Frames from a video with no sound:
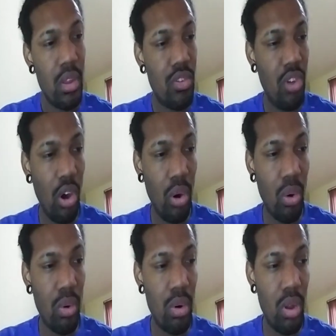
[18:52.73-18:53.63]

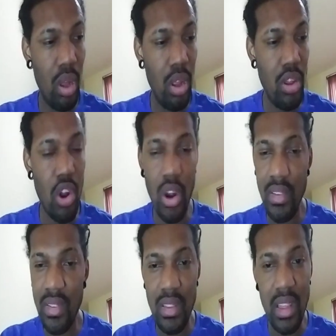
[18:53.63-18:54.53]
So you
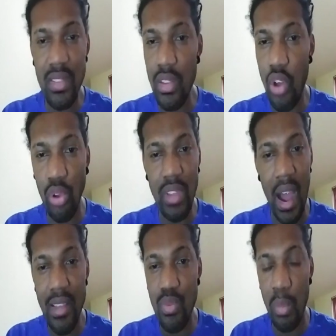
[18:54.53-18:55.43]
know those
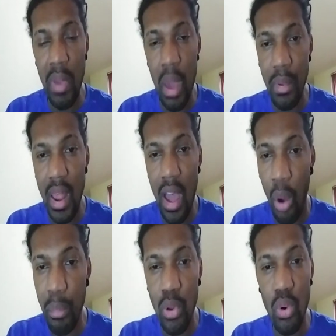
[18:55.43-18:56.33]
guys will be able to
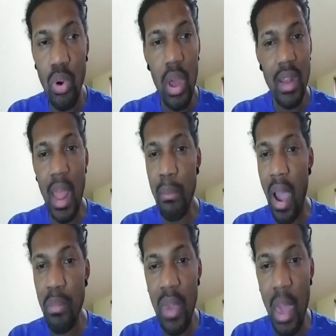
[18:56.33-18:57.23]
help you. They
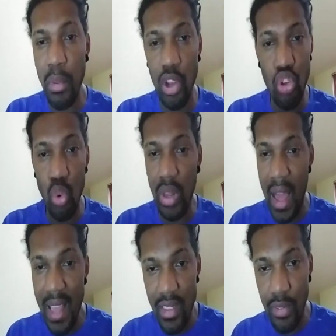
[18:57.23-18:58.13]
might be able to do
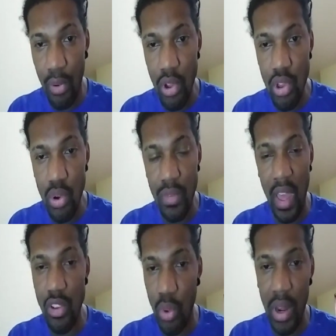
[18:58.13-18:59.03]
classes for you if
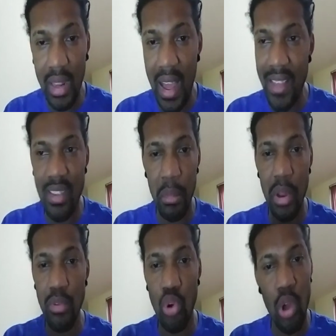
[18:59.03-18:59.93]
they're doing a class. Some of
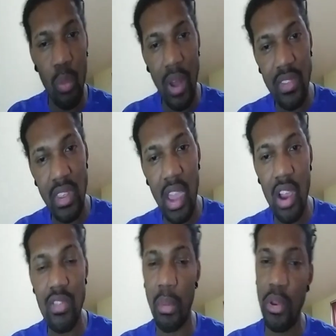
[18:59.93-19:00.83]
them do it once a
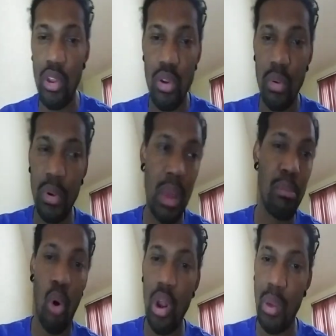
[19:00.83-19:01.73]
year. Some of them do it
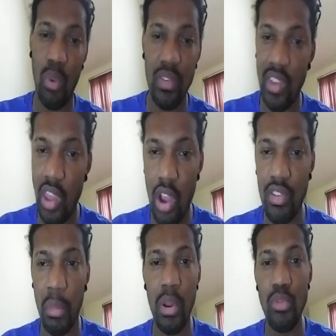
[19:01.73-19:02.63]
more than once a year.
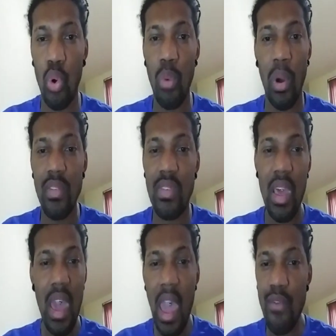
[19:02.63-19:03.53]
Some of them do it once
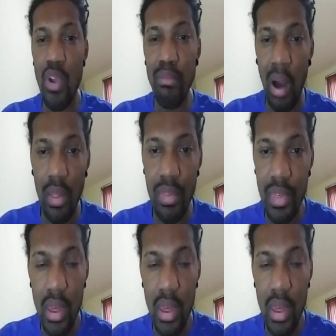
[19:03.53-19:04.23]
every month.